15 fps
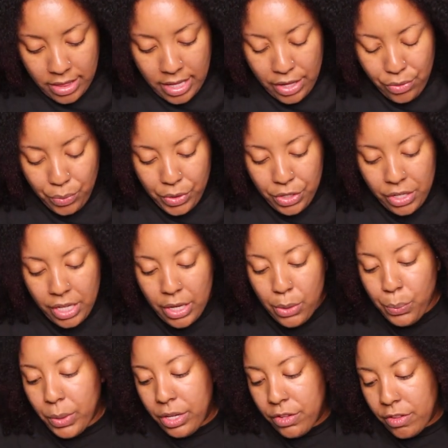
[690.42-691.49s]
These re
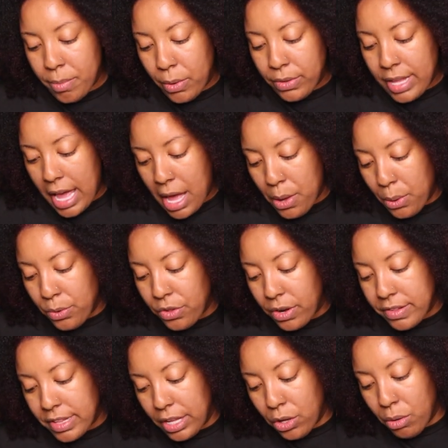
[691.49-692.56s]
reusable towels
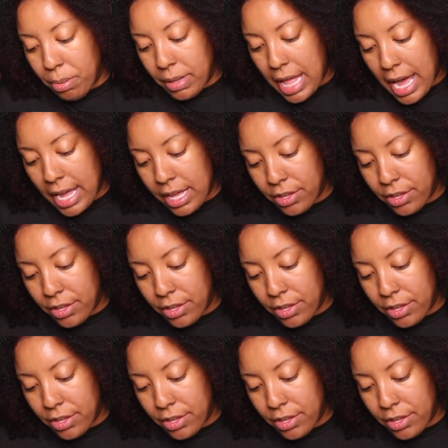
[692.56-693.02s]
are single ply,